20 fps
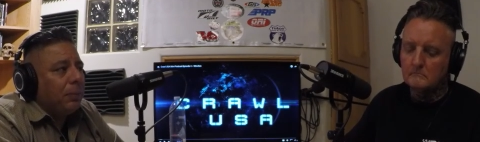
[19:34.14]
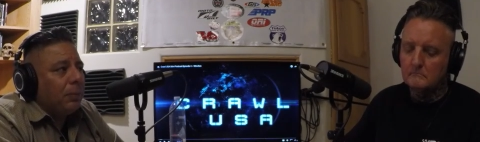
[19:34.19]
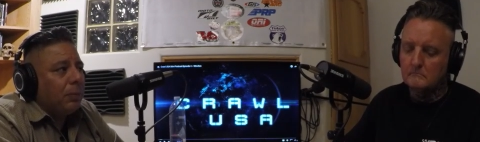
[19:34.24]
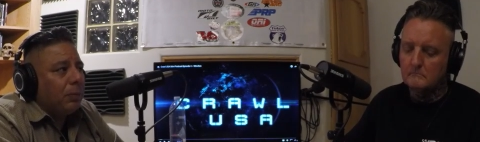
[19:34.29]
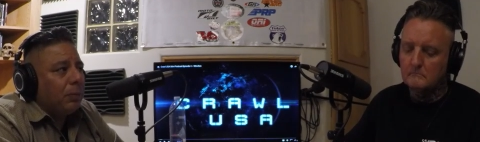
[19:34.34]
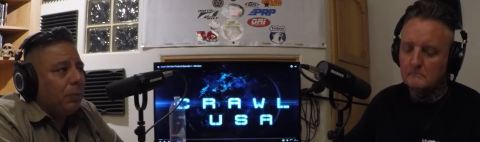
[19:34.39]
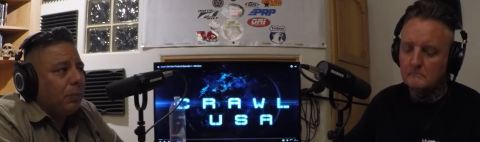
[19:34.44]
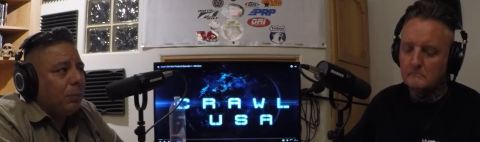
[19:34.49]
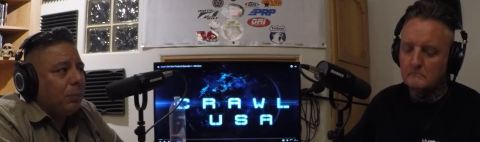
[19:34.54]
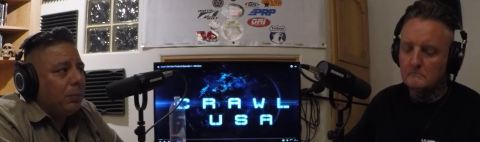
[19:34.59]

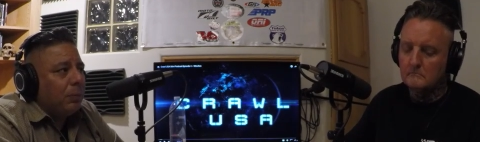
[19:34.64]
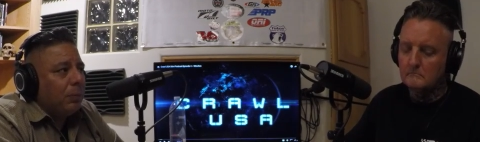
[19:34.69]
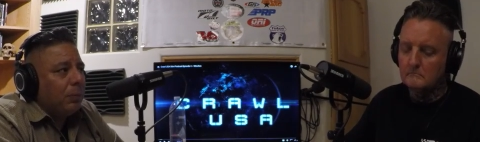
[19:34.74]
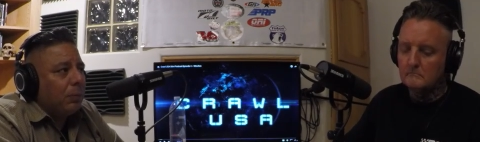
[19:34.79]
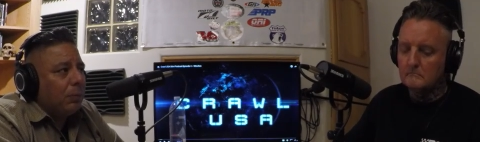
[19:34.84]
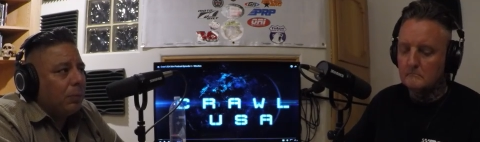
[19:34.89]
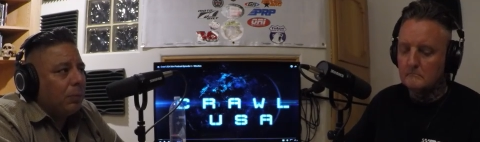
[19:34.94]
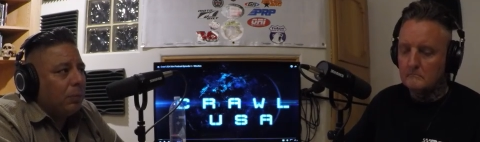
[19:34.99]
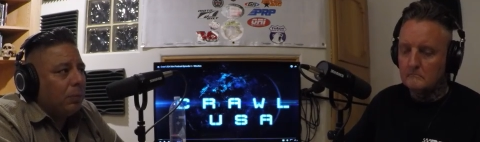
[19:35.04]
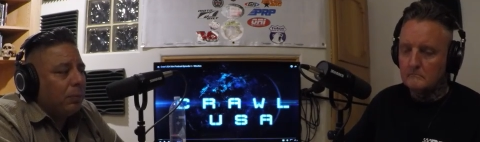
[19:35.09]

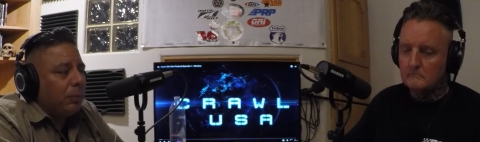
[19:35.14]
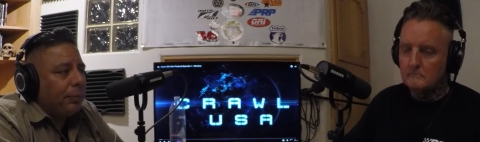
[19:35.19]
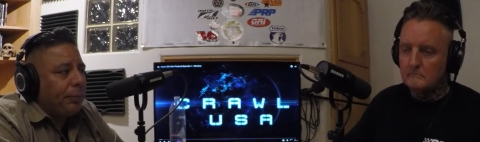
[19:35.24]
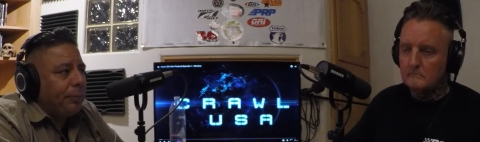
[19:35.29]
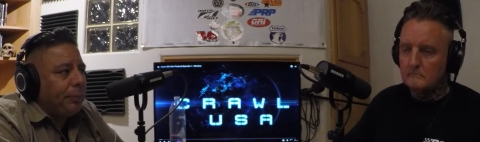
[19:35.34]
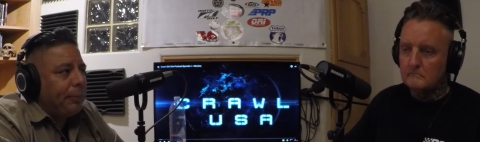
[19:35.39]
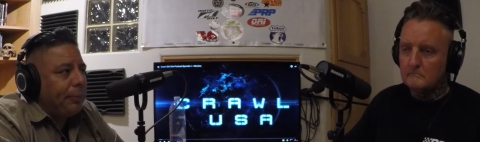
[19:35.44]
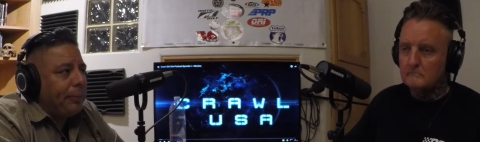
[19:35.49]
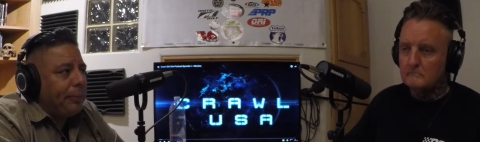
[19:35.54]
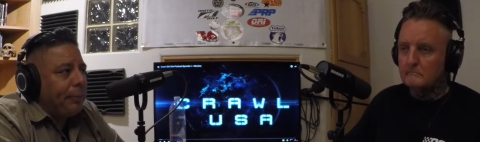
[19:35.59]

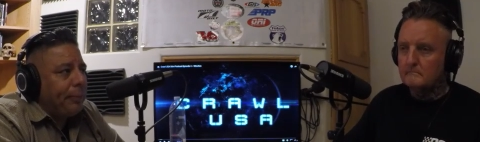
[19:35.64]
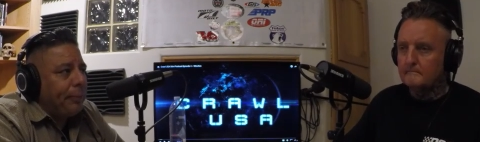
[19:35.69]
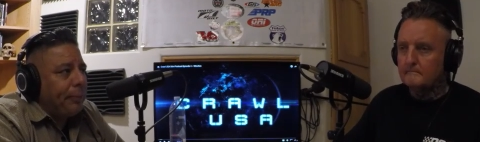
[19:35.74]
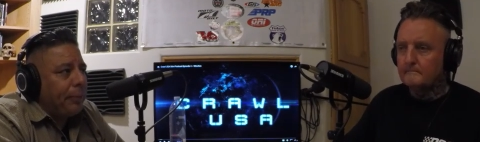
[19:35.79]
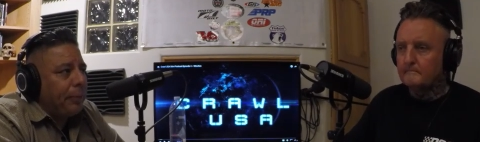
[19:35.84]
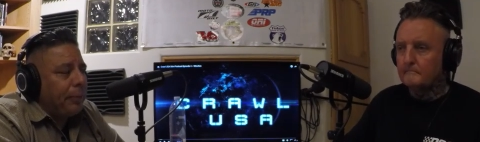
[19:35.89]
Nothing is said.